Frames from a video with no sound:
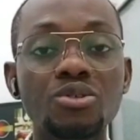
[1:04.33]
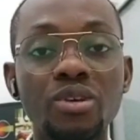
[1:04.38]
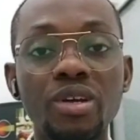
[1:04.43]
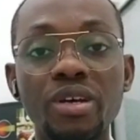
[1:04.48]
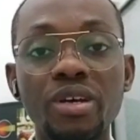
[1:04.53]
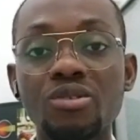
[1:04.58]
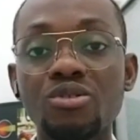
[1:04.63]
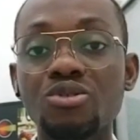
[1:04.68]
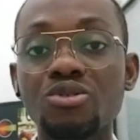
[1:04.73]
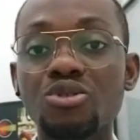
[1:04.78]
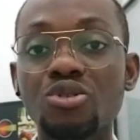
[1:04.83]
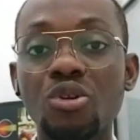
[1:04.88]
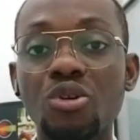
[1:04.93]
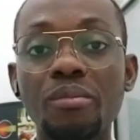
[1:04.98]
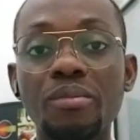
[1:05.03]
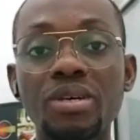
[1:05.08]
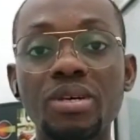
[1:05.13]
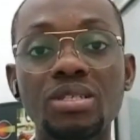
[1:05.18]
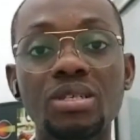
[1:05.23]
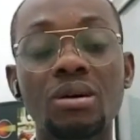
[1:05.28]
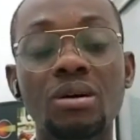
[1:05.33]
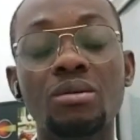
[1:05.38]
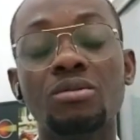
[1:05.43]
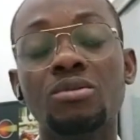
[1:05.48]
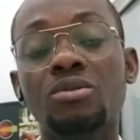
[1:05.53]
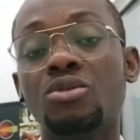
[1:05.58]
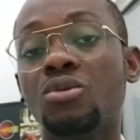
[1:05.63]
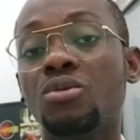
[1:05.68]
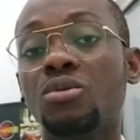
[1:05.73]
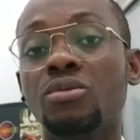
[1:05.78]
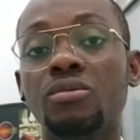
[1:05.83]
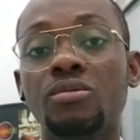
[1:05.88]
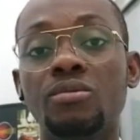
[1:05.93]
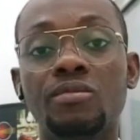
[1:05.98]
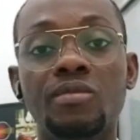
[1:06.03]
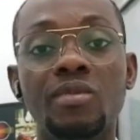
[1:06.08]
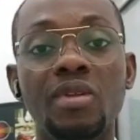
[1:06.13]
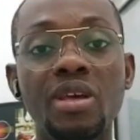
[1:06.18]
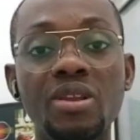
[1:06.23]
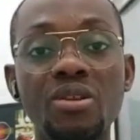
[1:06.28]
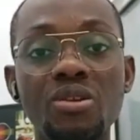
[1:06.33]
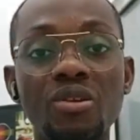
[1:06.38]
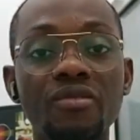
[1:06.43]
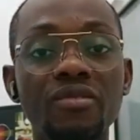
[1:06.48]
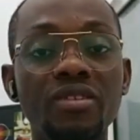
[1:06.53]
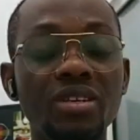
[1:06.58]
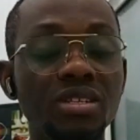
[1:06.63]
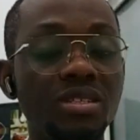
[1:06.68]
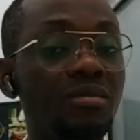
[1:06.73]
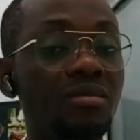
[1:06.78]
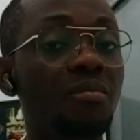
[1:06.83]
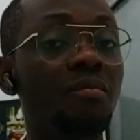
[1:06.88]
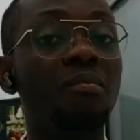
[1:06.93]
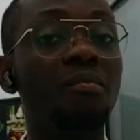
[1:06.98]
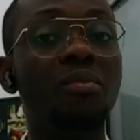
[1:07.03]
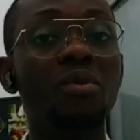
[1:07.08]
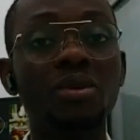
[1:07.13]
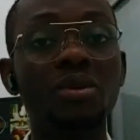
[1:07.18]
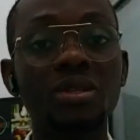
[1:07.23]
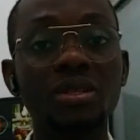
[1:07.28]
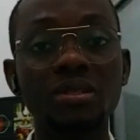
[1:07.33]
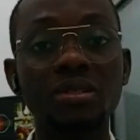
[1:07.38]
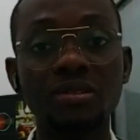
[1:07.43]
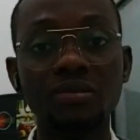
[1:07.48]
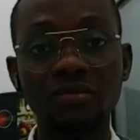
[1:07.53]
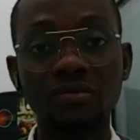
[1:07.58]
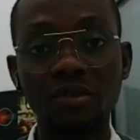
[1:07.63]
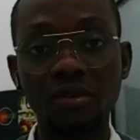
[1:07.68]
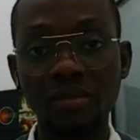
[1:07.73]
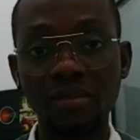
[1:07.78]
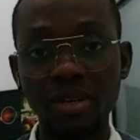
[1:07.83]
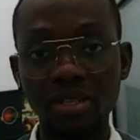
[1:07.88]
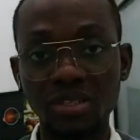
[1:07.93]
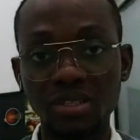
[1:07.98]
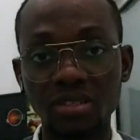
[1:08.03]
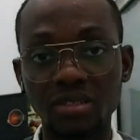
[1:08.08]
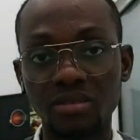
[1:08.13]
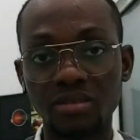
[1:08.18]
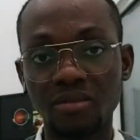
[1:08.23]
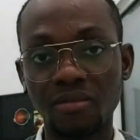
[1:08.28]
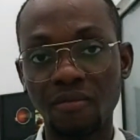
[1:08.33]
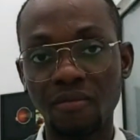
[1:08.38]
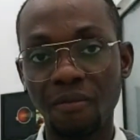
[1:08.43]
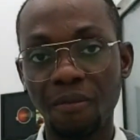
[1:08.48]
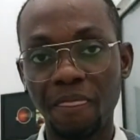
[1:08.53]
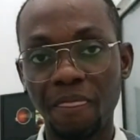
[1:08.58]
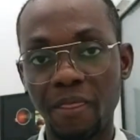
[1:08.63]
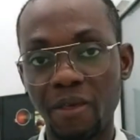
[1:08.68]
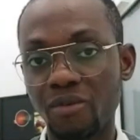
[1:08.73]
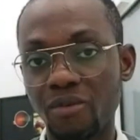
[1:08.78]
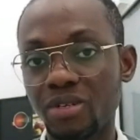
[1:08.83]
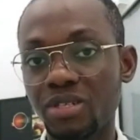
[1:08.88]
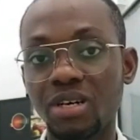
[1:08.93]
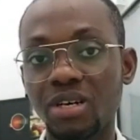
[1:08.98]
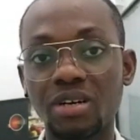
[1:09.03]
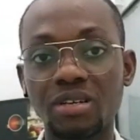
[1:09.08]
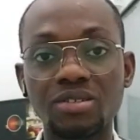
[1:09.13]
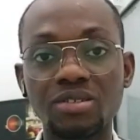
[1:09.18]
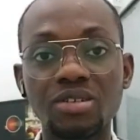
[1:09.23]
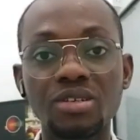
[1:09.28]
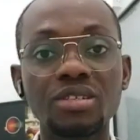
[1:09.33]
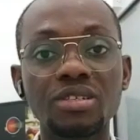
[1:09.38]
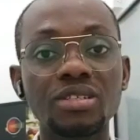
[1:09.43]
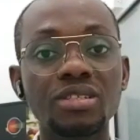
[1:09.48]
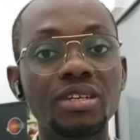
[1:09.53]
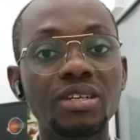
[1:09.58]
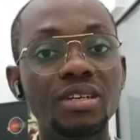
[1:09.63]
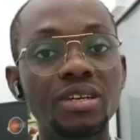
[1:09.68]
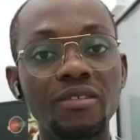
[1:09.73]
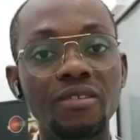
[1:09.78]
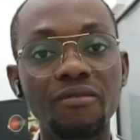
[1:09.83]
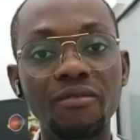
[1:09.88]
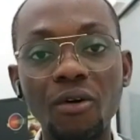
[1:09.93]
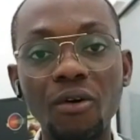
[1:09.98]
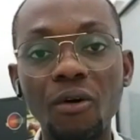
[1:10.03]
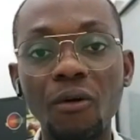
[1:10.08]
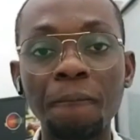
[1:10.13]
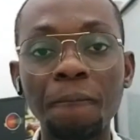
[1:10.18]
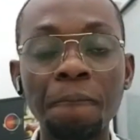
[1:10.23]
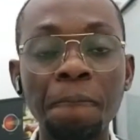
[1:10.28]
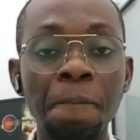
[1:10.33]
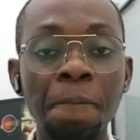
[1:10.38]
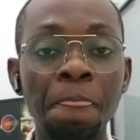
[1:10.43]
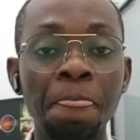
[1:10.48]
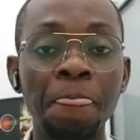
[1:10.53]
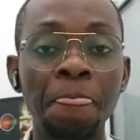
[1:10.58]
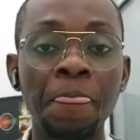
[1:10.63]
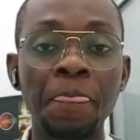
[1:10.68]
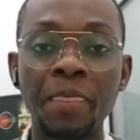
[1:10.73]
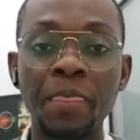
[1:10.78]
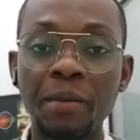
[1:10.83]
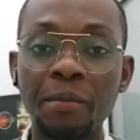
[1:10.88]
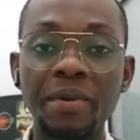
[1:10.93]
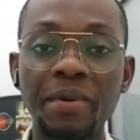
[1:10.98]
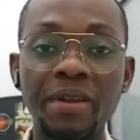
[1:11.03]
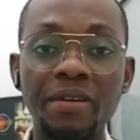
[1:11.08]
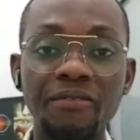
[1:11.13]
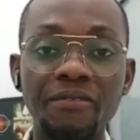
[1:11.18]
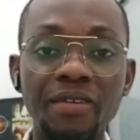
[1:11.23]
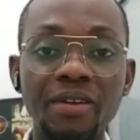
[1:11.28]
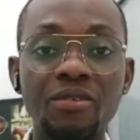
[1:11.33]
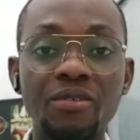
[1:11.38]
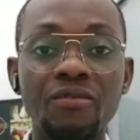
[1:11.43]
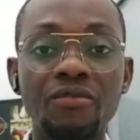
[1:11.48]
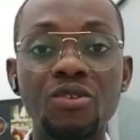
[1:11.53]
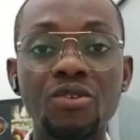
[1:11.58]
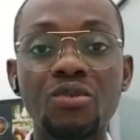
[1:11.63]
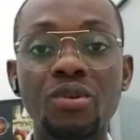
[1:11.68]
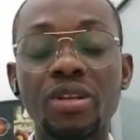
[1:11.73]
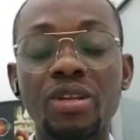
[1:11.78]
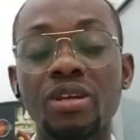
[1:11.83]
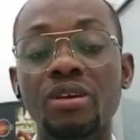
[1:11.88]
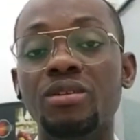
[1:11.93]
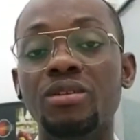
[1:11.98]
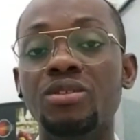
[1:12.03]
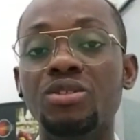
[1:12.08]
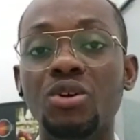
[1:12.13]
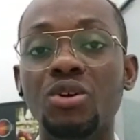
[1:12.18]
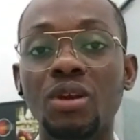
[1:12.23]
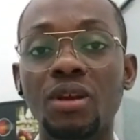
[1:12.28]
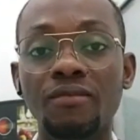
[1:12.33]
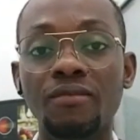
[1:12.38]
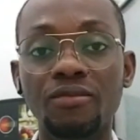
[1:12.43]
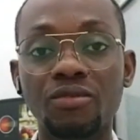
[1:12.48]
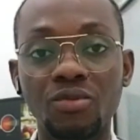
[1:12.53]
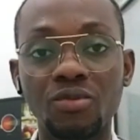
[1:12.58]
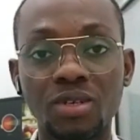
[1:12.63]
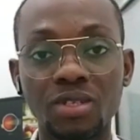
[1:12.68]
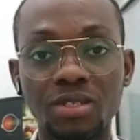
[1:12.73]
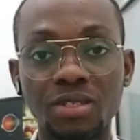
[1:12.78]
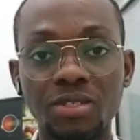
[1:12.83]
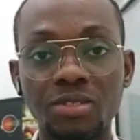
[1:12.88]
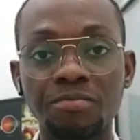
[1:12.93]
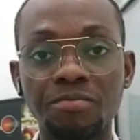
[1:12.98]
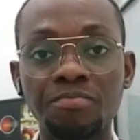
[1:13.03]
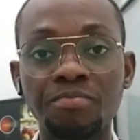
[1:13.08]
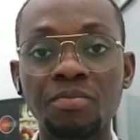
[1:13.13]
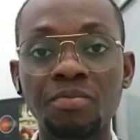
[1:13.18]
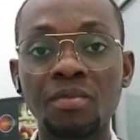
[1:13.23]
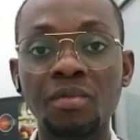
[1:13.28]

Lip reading: so that you do not miss out on any of this important information, which are actually intended for the benefit of you and your loved ones.